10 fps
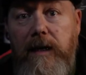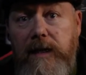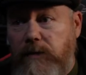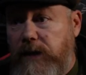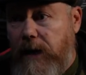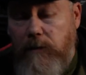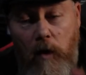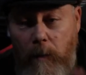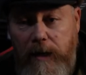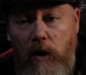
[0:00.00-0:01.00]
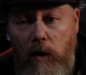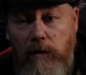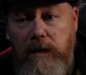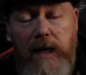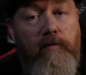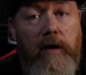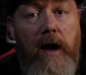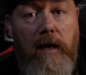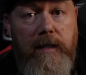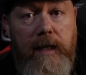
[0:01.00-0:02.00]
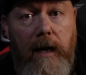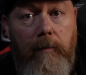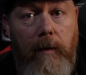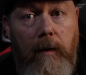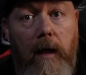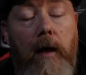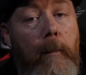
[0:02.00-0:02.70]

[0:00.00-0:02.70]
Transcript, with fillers: They've said, oh my God, electric cars are terrible.